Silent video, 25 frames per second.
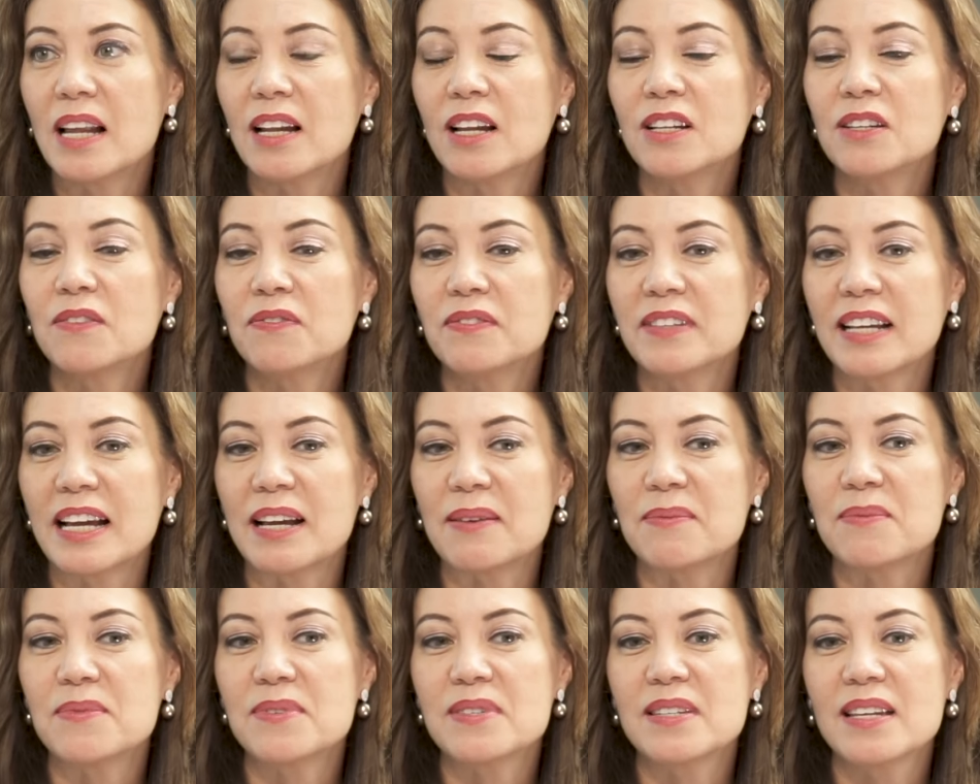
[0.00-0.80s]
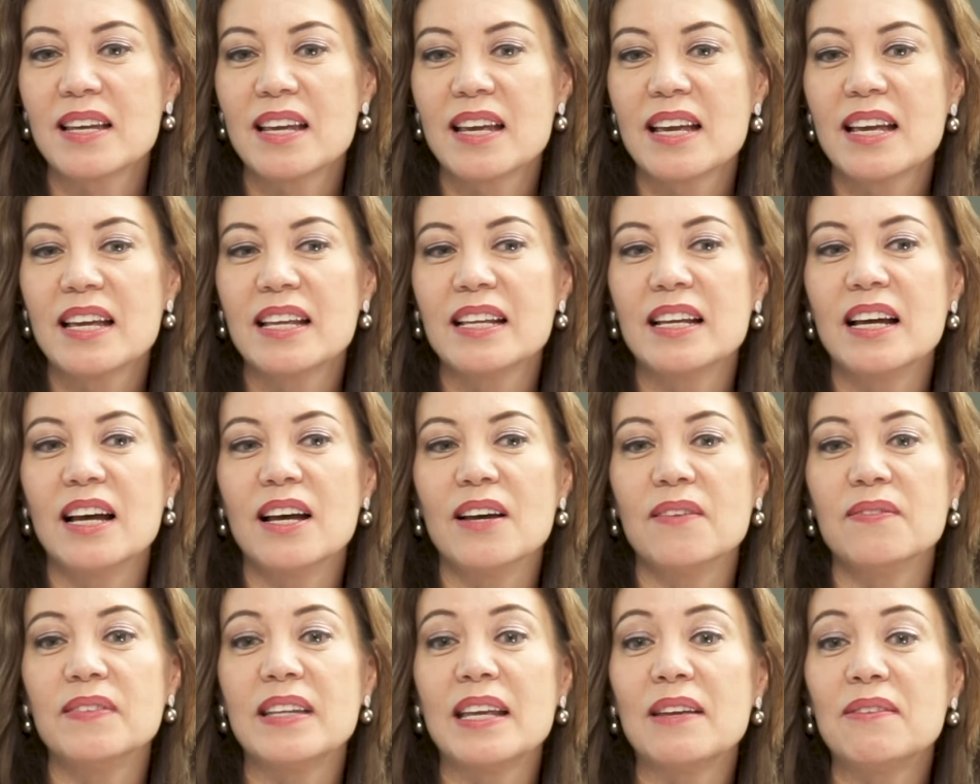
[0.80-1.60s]
lot of times
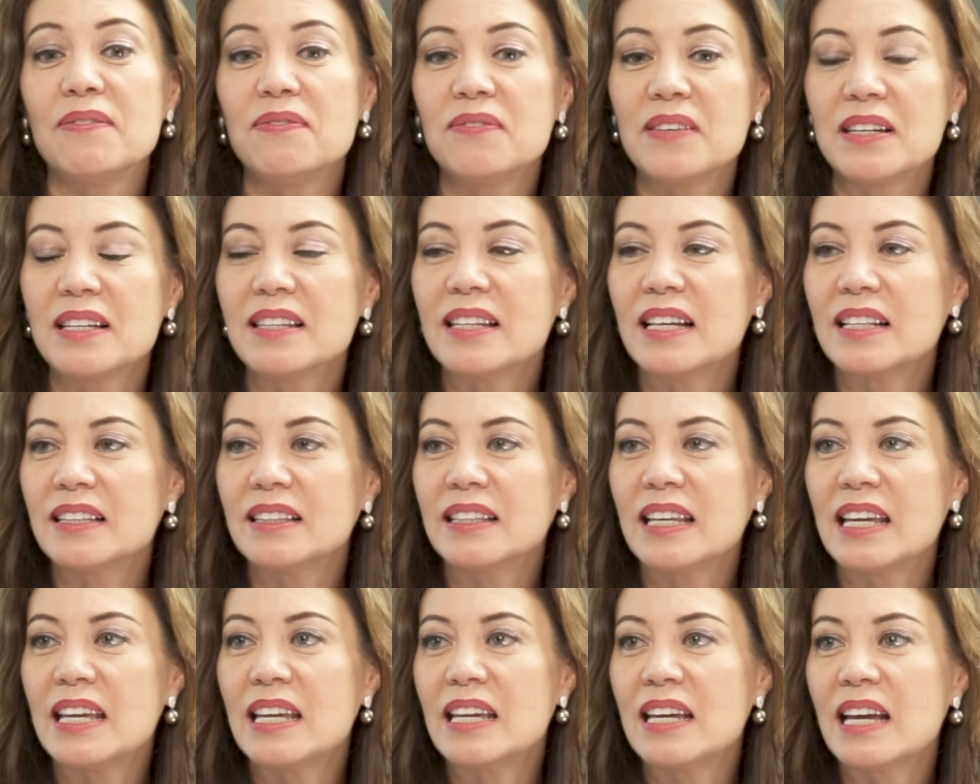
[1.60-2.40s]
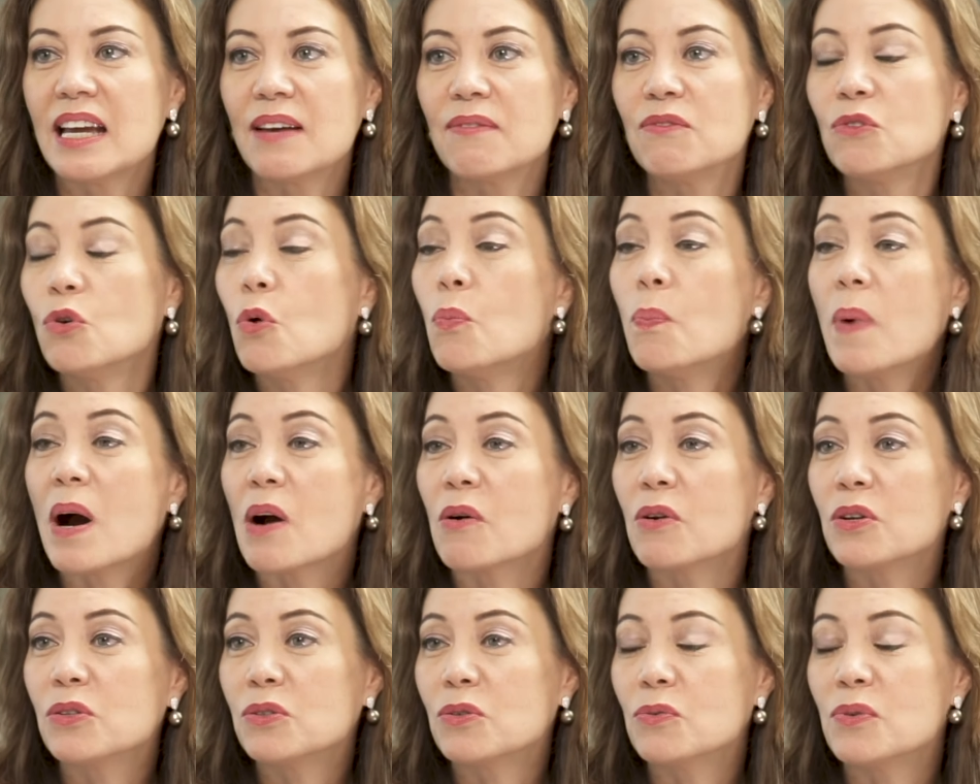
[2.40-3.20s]
they feel that they have no
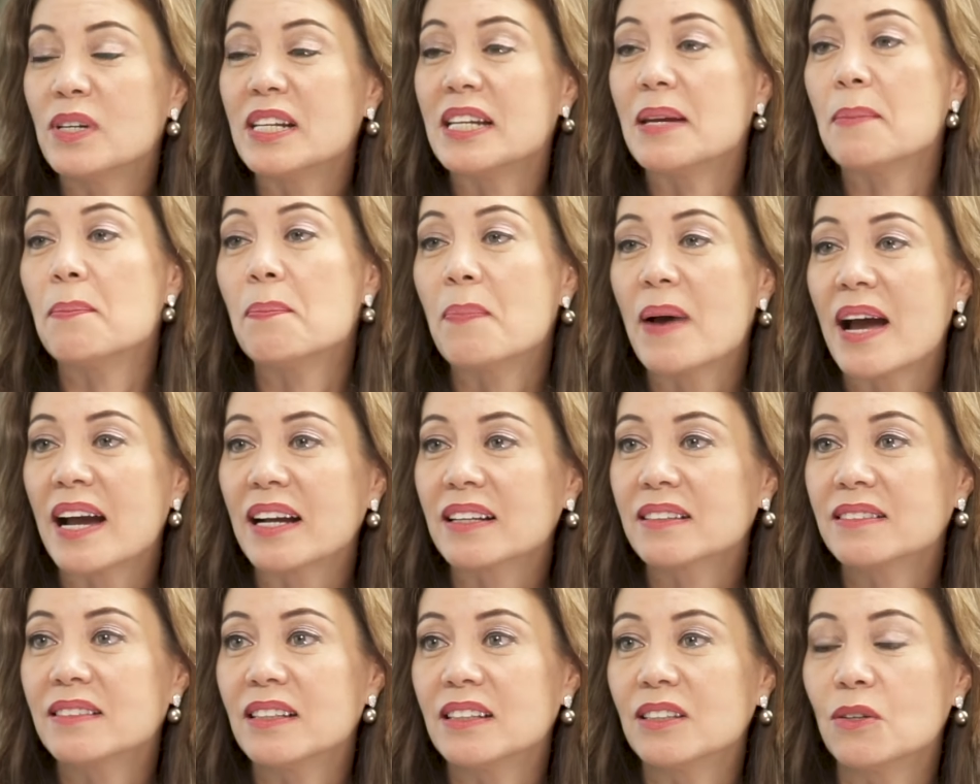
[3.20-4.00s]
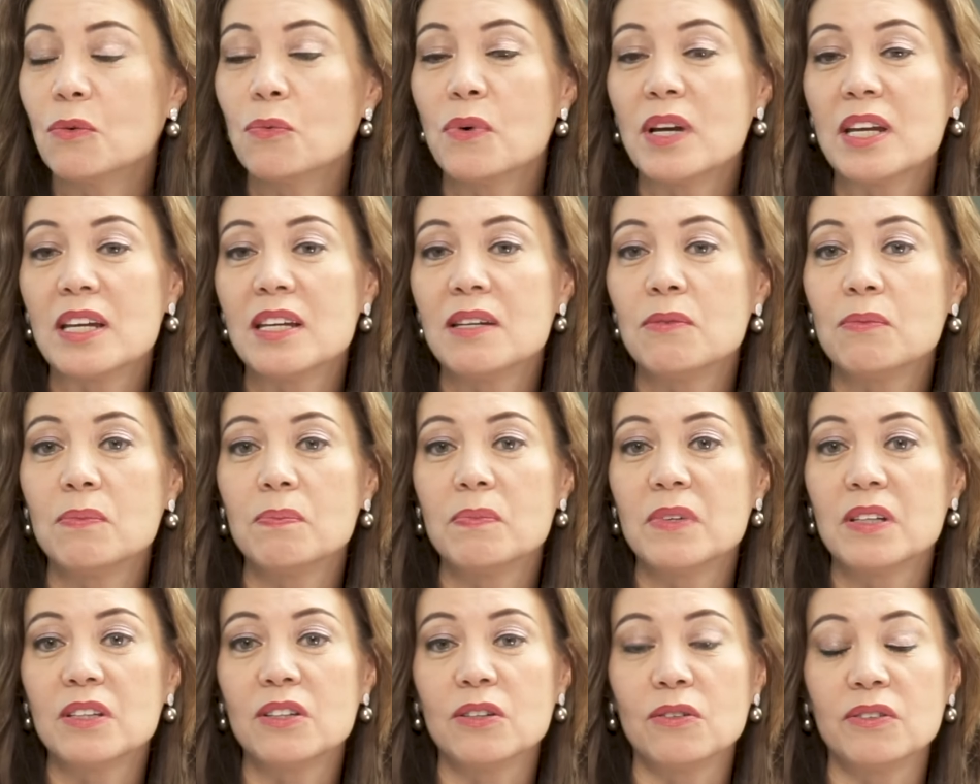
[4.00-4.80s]
power to really impact in a way,
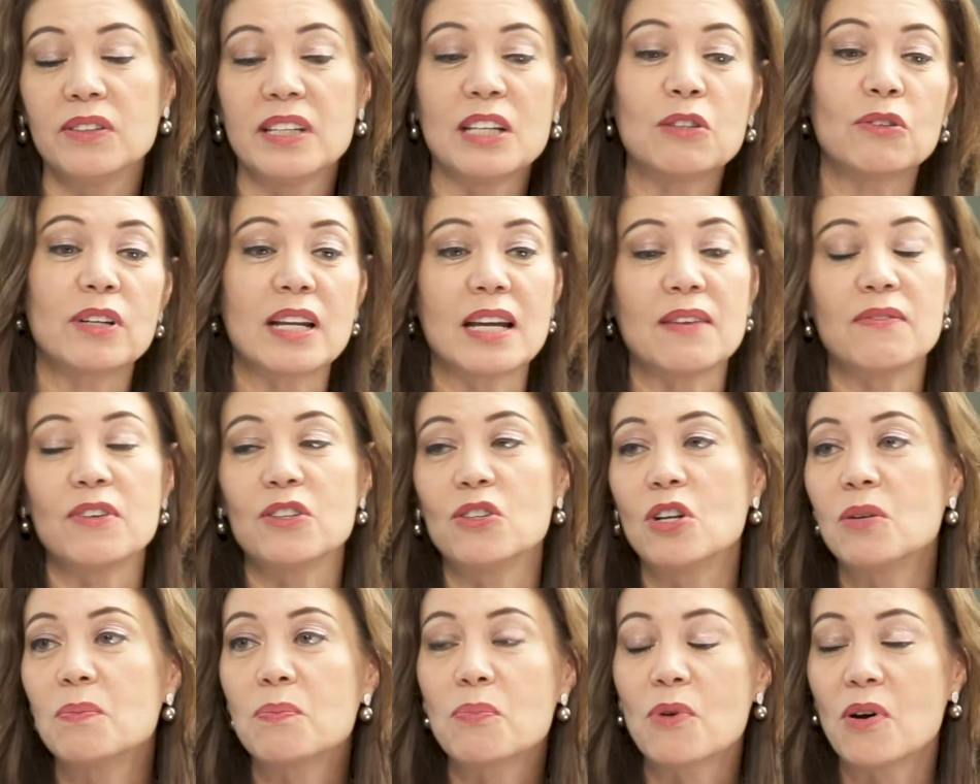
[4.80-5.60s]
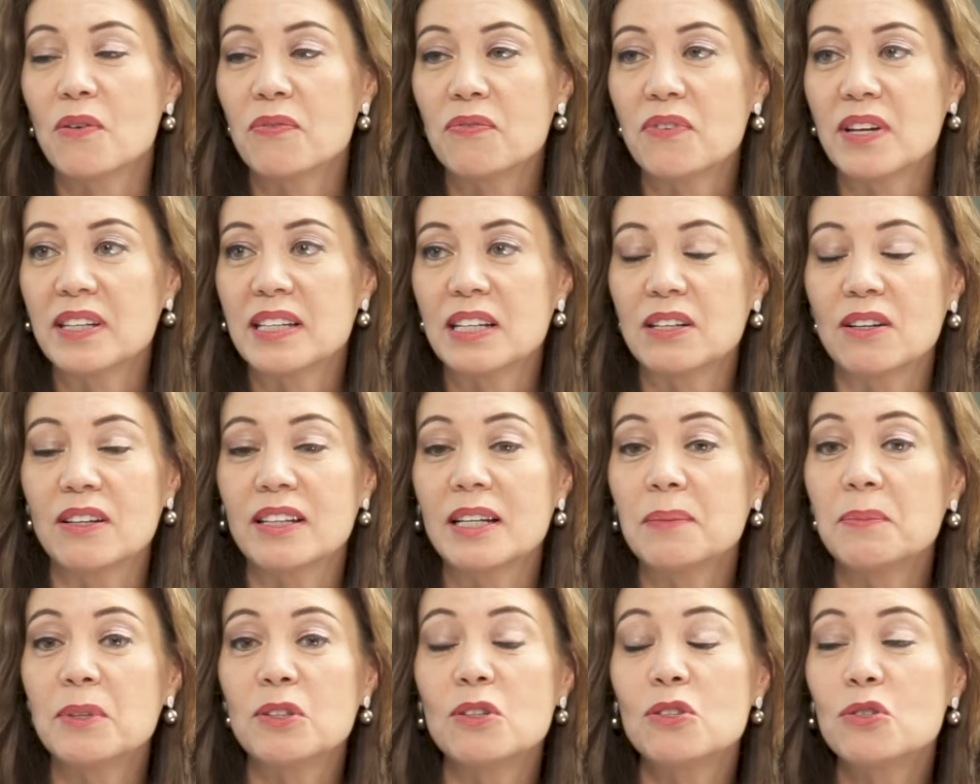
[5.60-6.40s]
they don't have a nonprofit and all
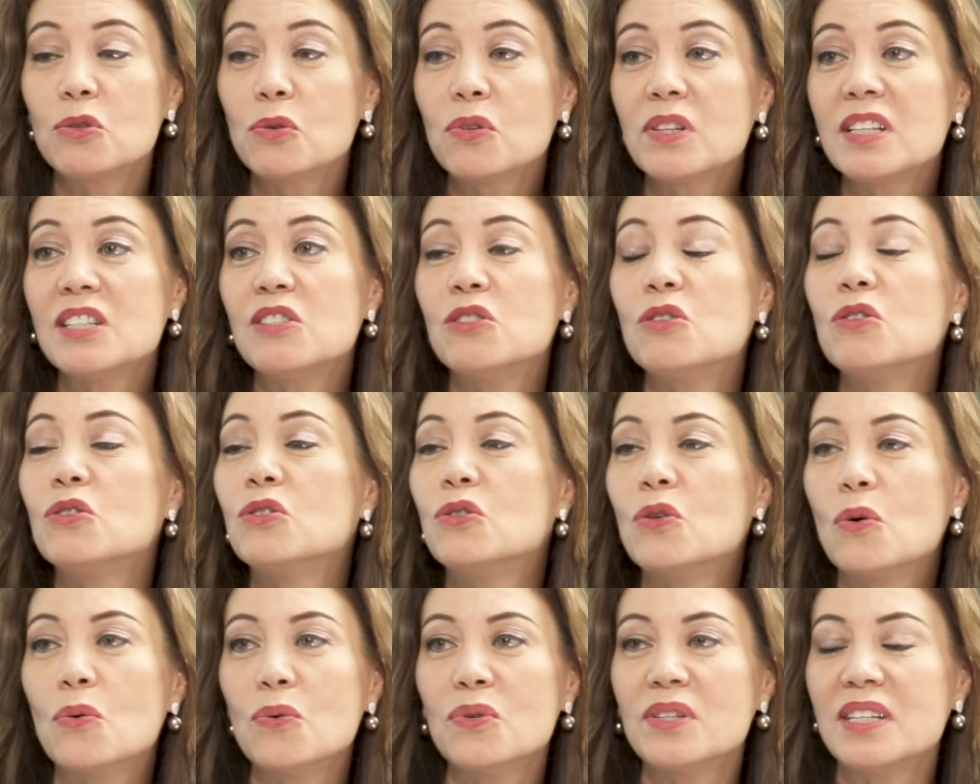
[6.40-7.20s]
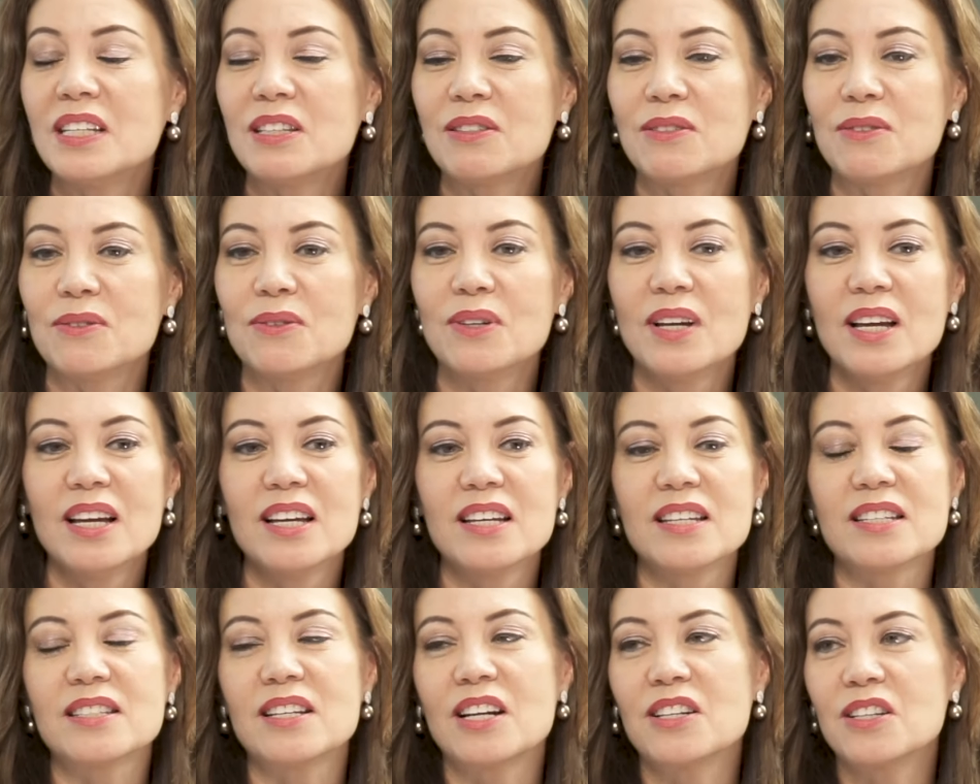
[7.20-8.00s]
that. But the truth is you don't need to
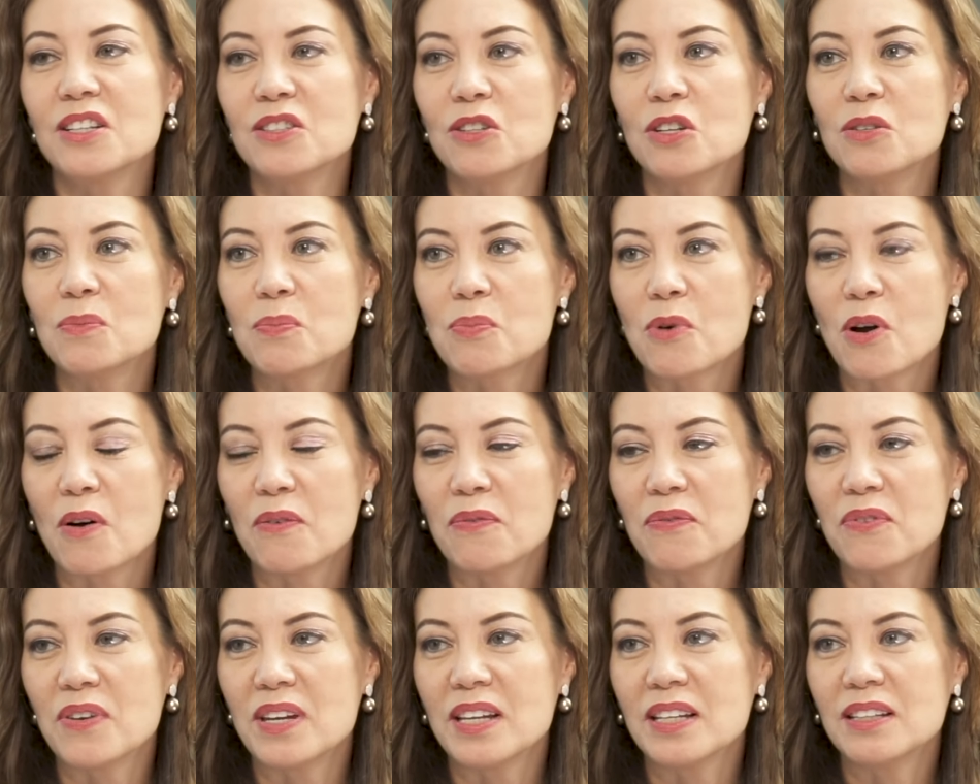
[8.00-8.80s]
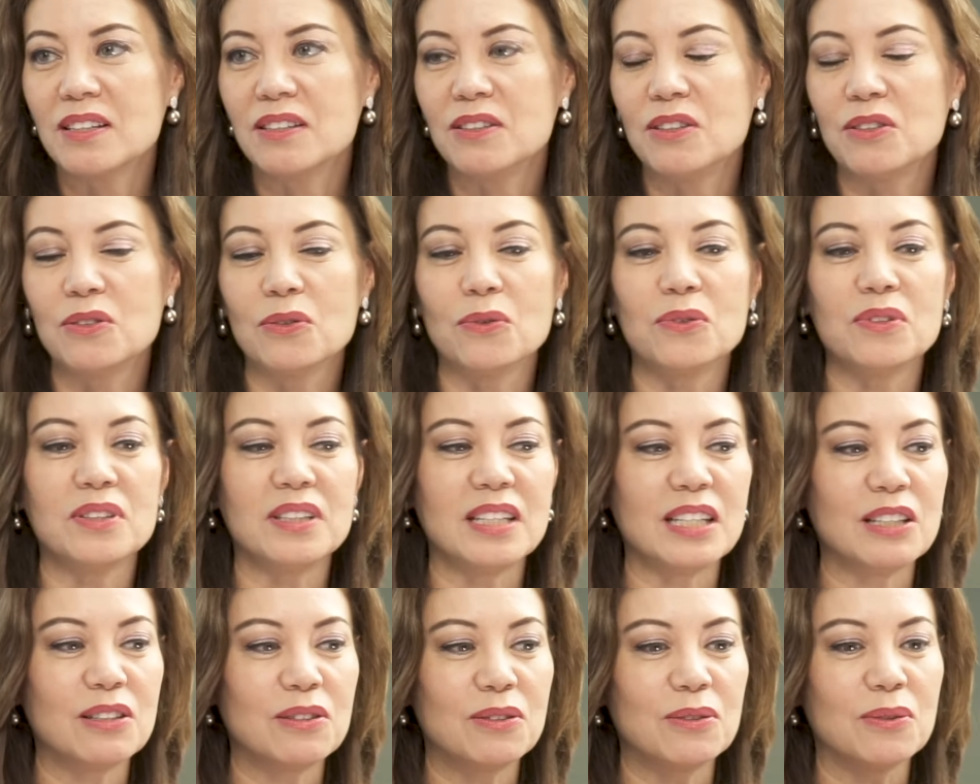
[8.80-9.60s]
start a nonprofit. You don't
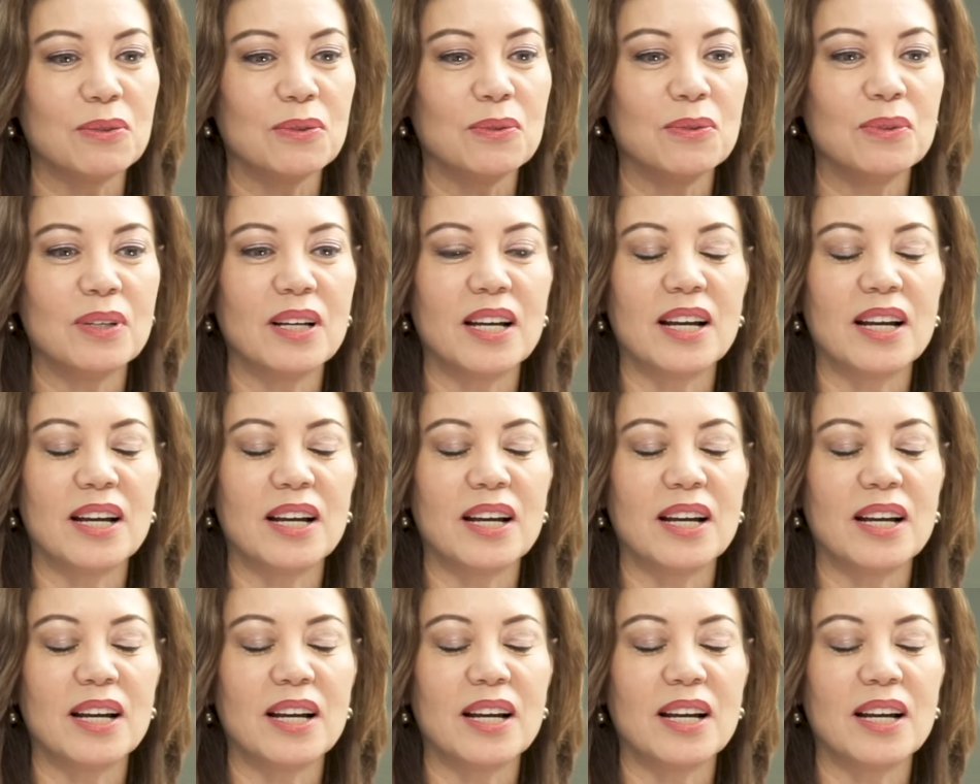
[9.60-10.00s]
need to,